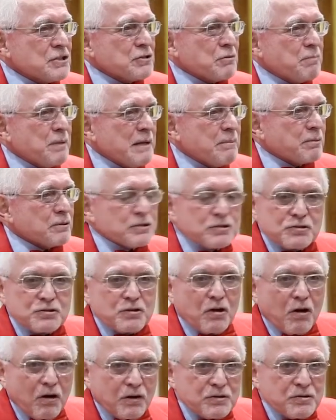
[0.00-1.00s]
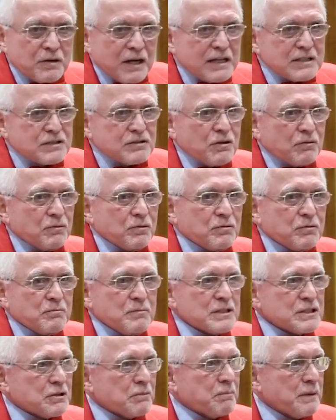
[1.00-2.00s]
Mr. Peepers. Do you, all you guys know who
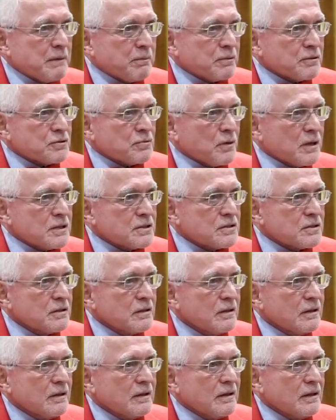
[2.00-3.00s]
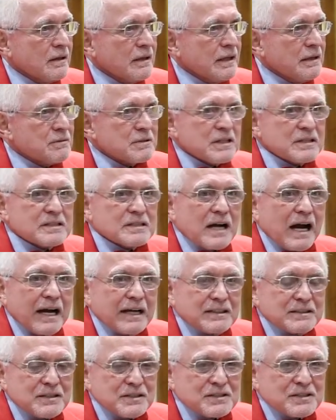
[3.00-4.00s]
Mr. Peepers was? He was a
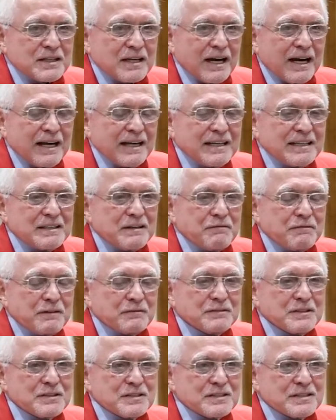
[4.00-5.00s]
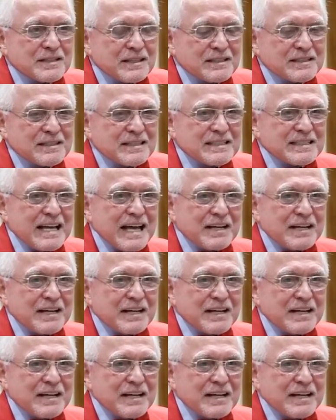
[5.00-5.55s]
scientist guy in the 50s and 60s.